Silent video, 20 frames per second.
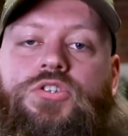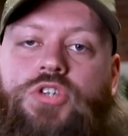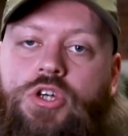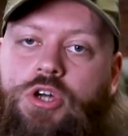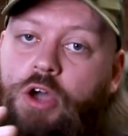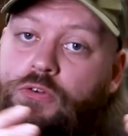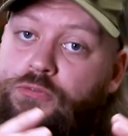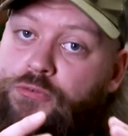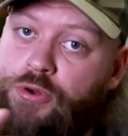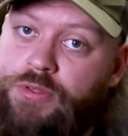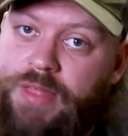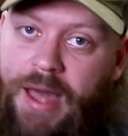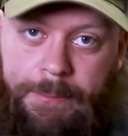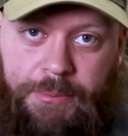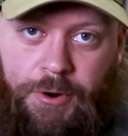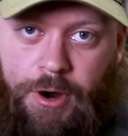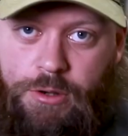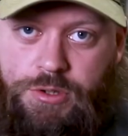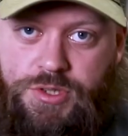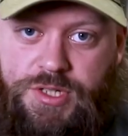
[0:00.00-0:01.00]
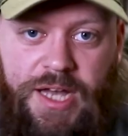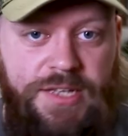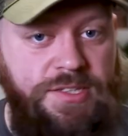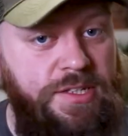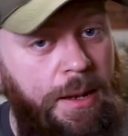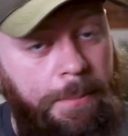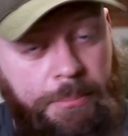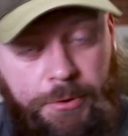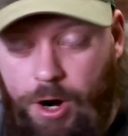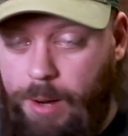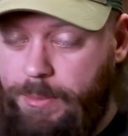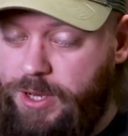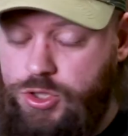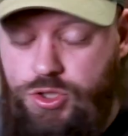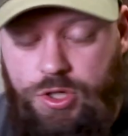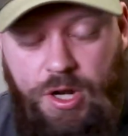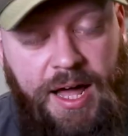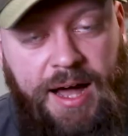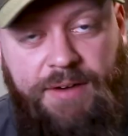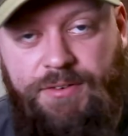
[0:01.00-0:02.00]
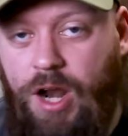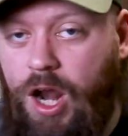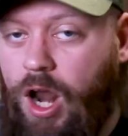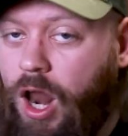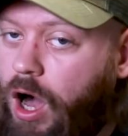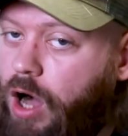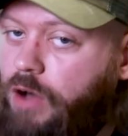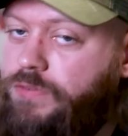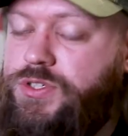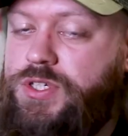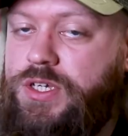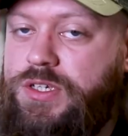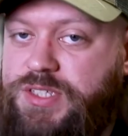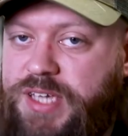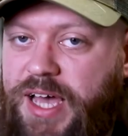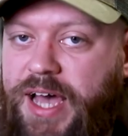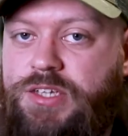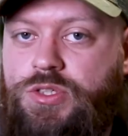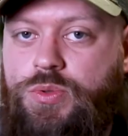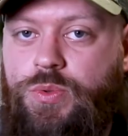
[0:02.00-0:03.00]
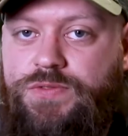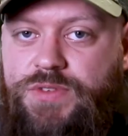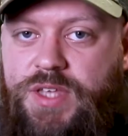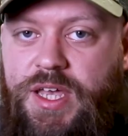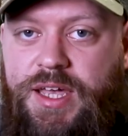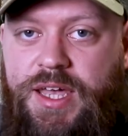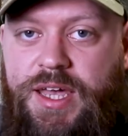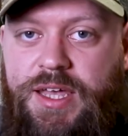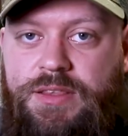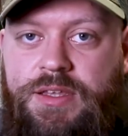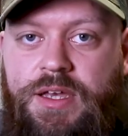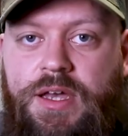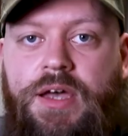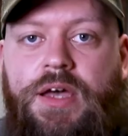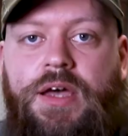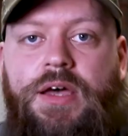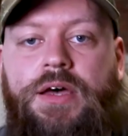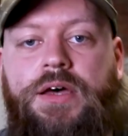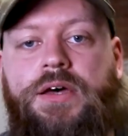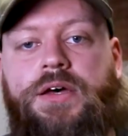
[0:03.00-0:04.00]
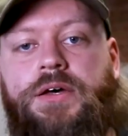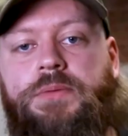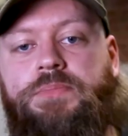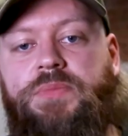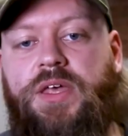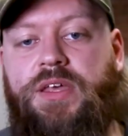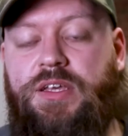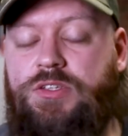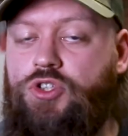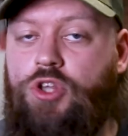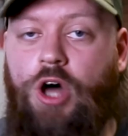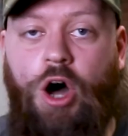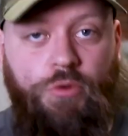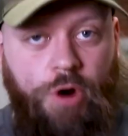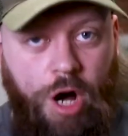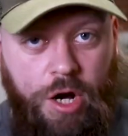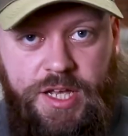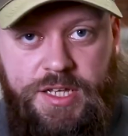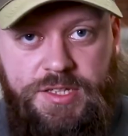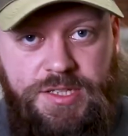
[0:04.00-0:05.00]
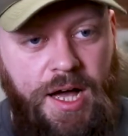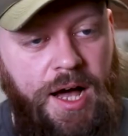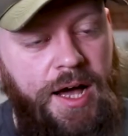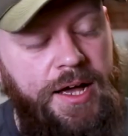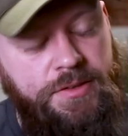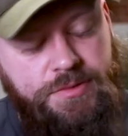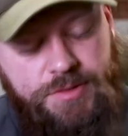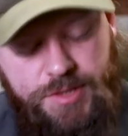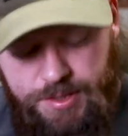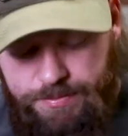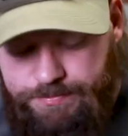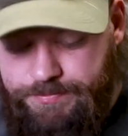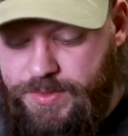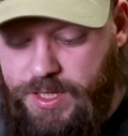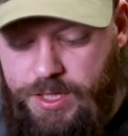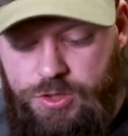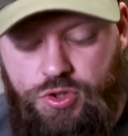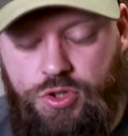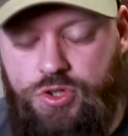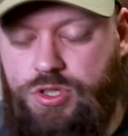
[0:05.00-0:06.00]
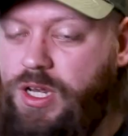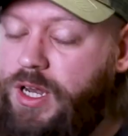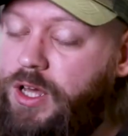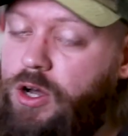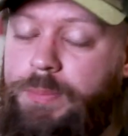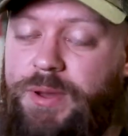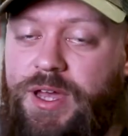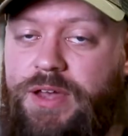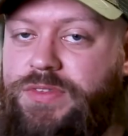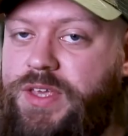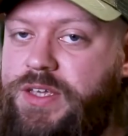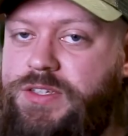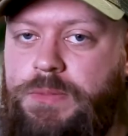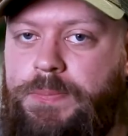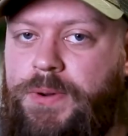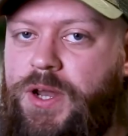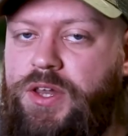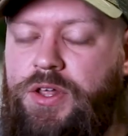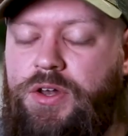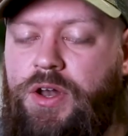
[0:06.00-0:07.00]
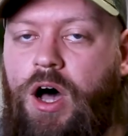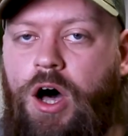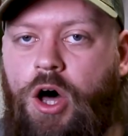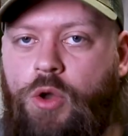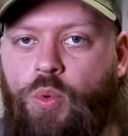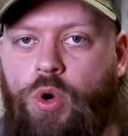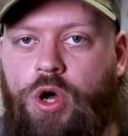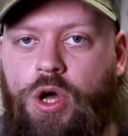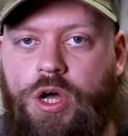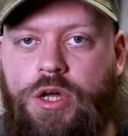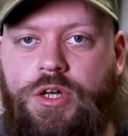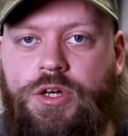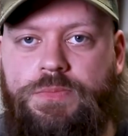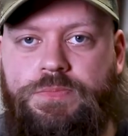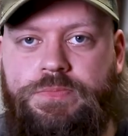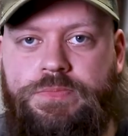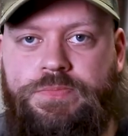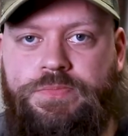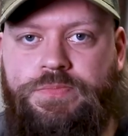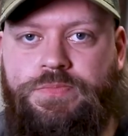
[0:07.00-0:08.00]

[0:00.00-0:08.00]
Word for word: So go through that process, and I promise you'll have a lot of success with digging. It's not rocket science, it's just a little bit of discipline and hard work.